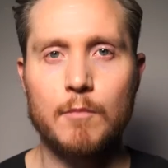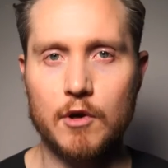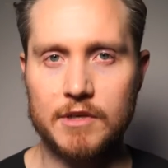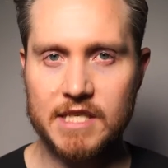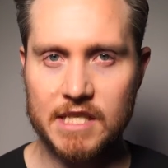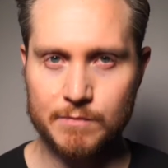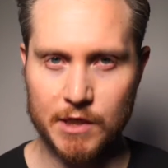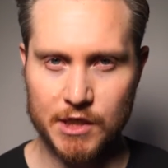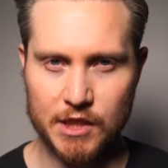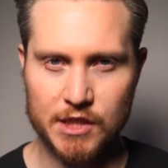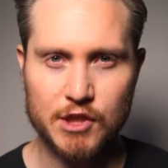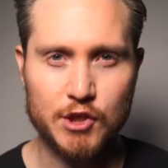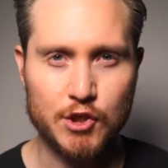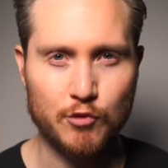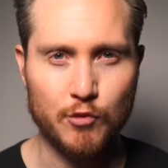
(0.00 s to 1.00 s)
Most of these
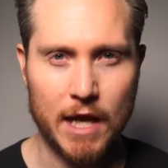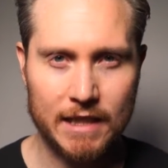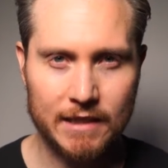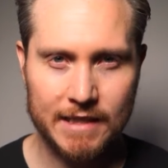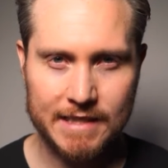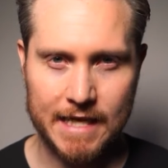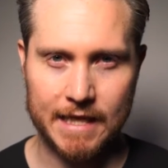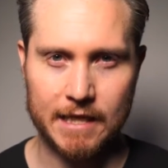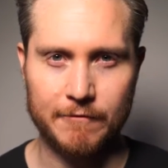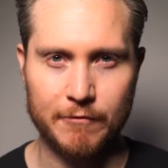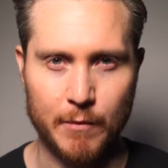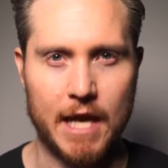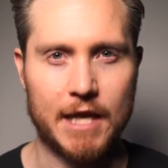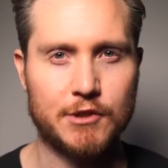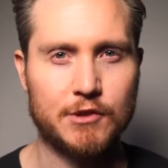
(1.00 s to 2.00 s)
missions are directly taken
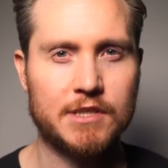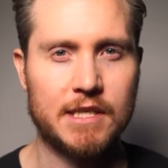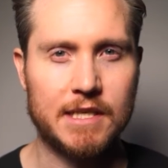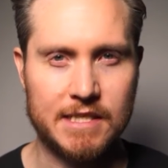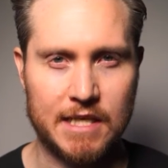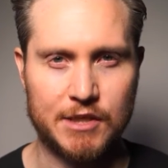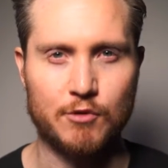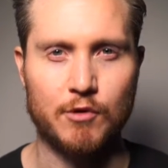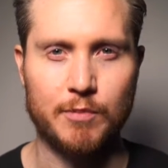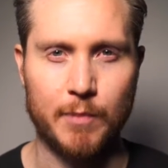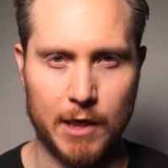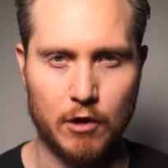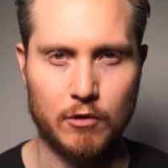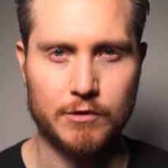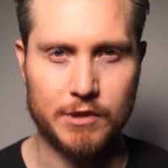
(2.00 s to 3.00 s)
from exercise I do with
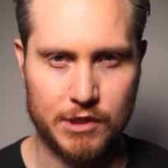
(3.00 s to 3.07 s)
my own